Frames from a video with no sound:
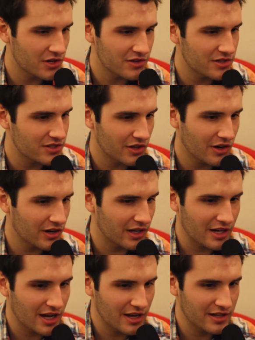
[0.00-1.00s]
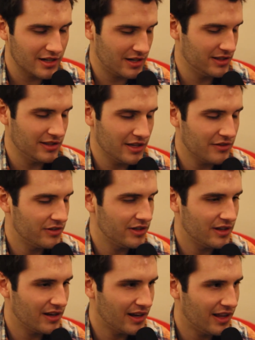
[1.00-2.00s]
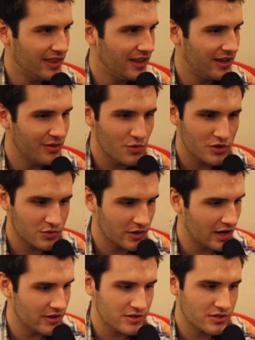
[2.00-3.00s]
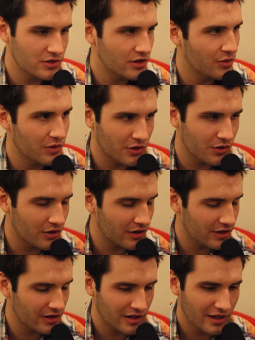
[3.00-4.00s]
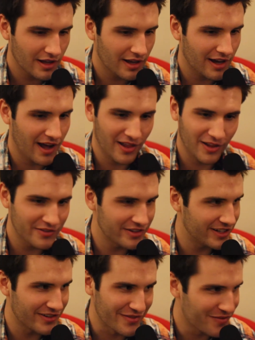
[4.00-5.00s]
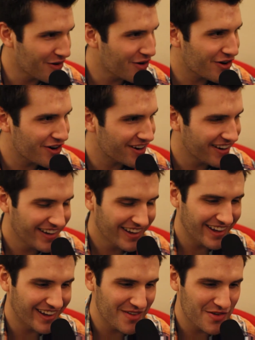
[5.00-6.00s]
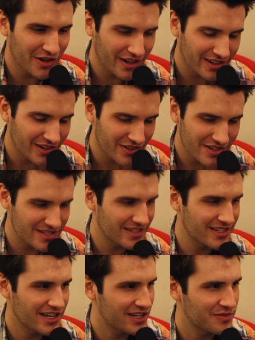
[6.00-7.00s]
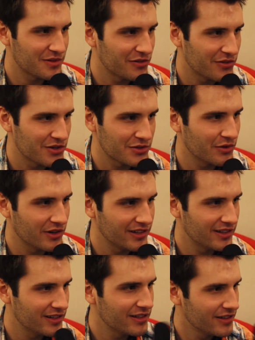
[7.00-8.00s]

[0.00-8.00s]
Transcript: heard this song and I, I loved it. And then once we got in the studio and recorded it, I loved it even more. And we were like, you know, this this has to be the first one.